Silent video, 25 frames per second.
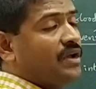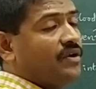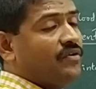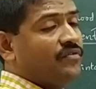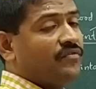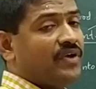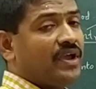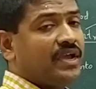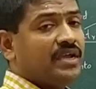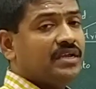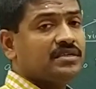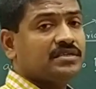
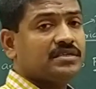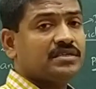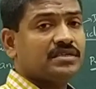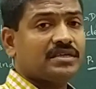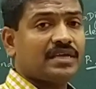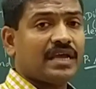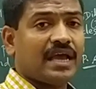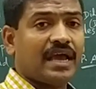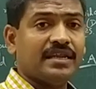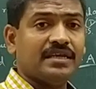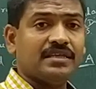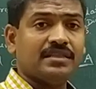veins
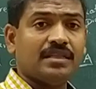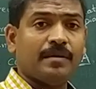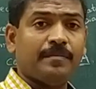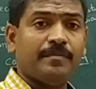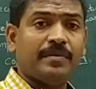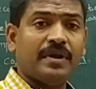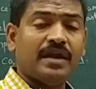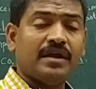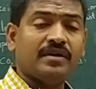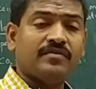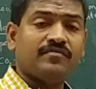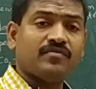carry the
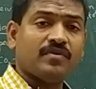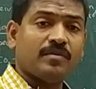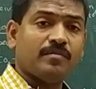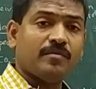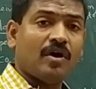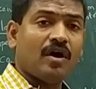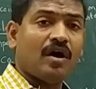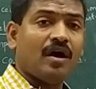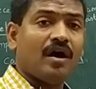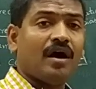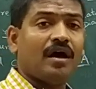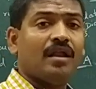blood from
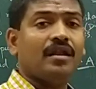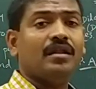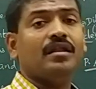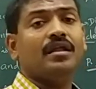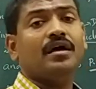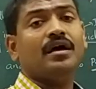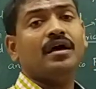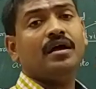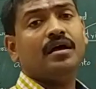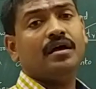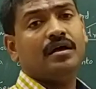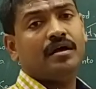all
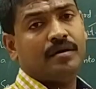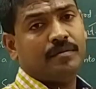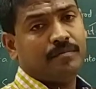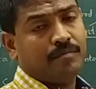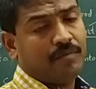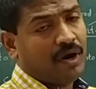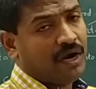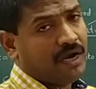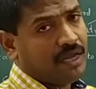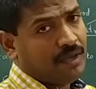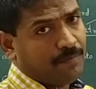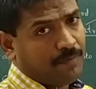the
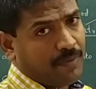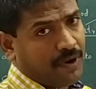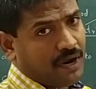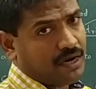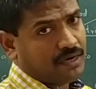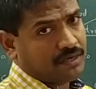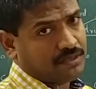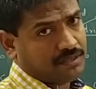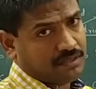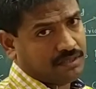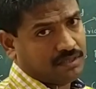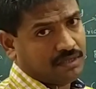body
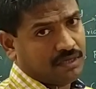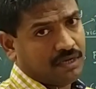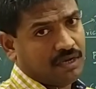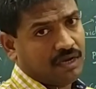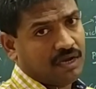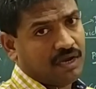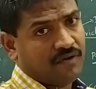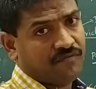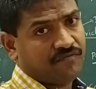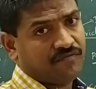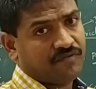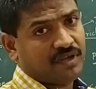parts
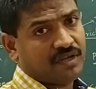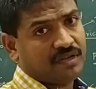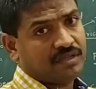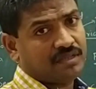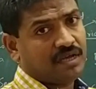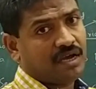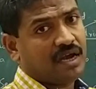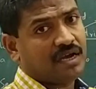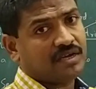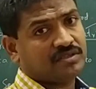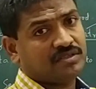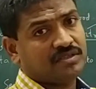after
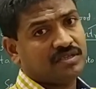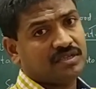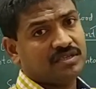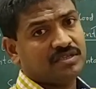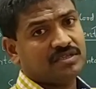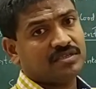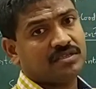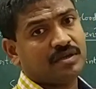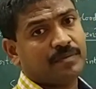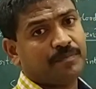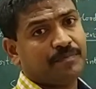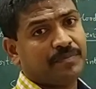the oxygen
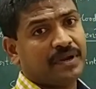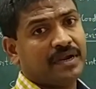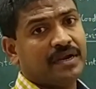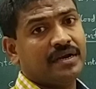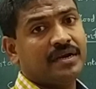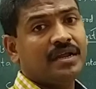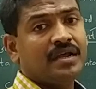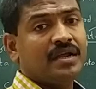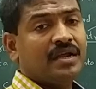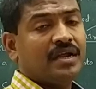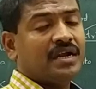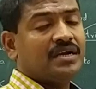is
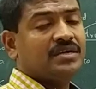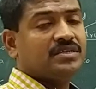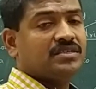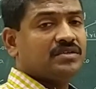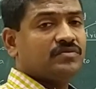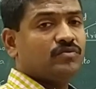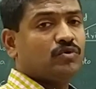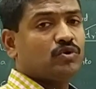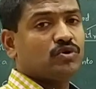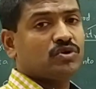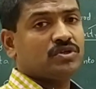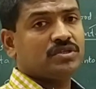supplied and
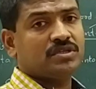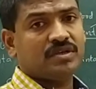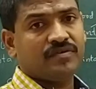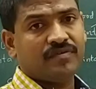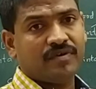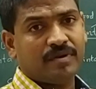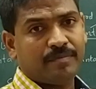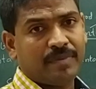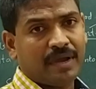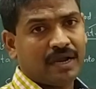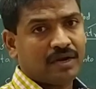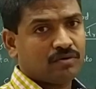CO2 is
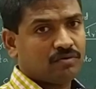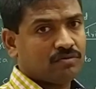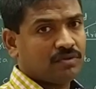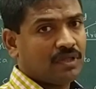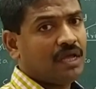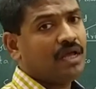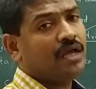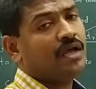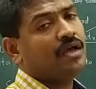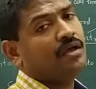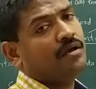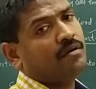given back to
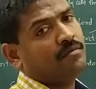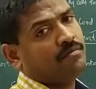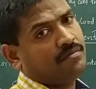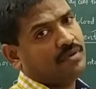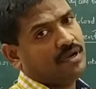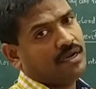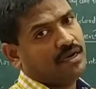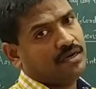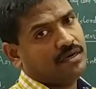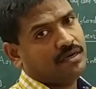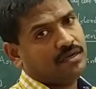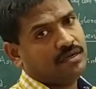the
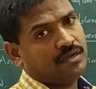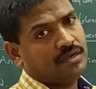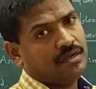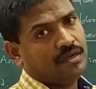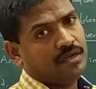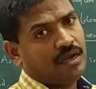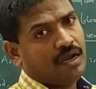blood.